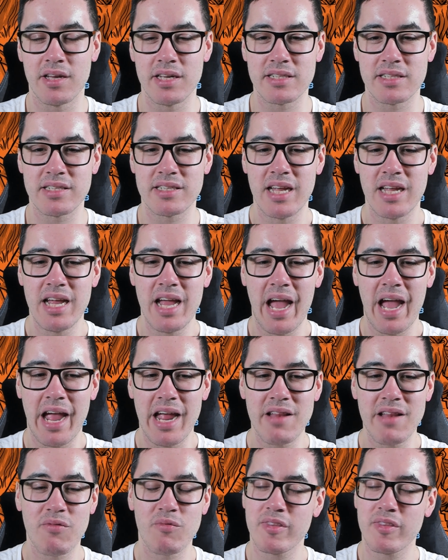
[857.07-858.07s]
It's
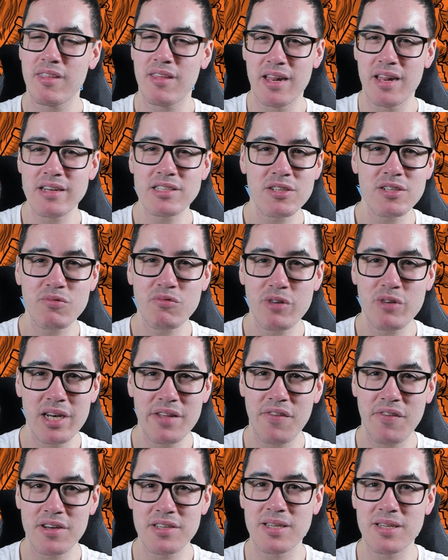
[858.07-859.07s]
just really
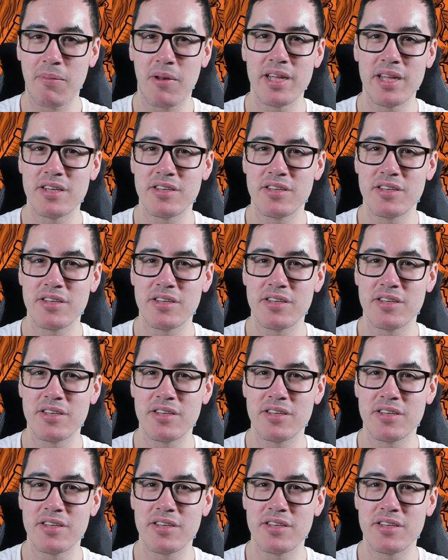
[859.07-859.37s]
fun to play,